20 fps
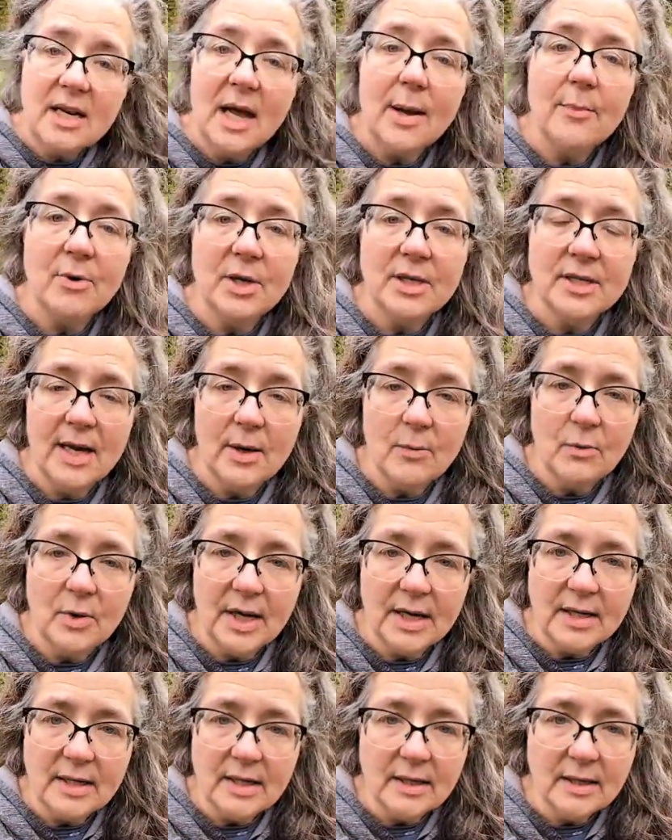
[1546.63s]
did not bring
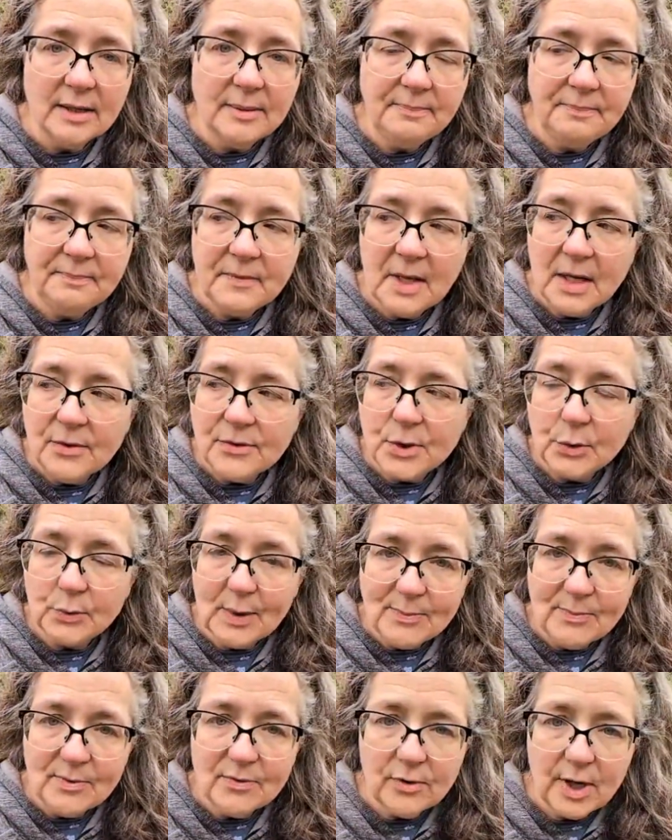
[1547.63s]
down what I needed.
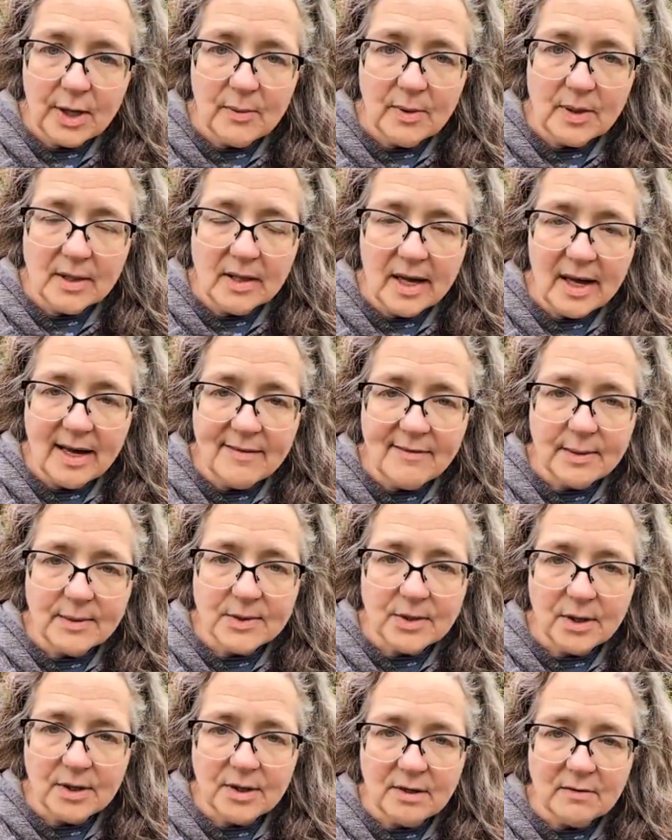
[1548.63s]
So right before I went
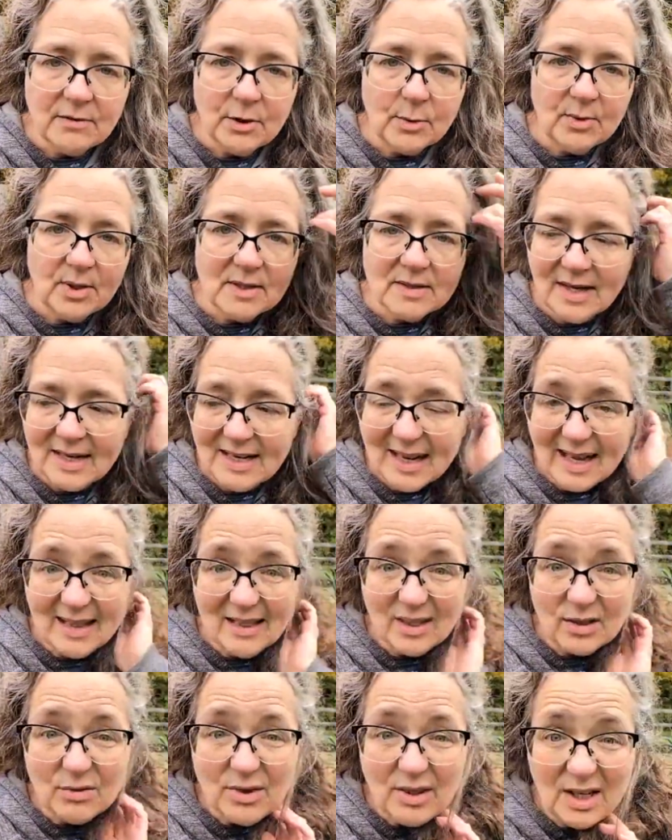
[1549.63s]
live, I was already a few minutes
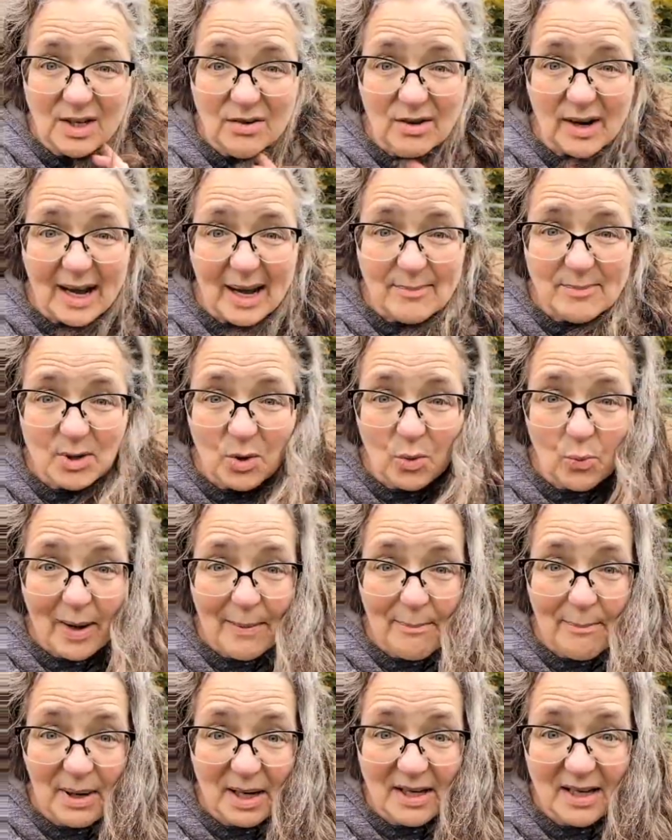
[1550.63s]
late. I literally grabbed
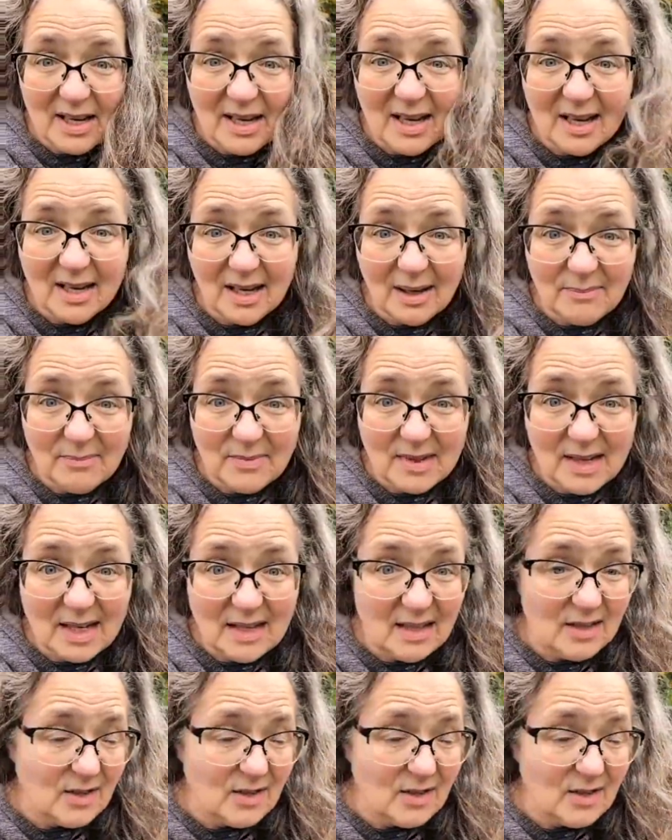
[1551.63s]
a wet bucket and I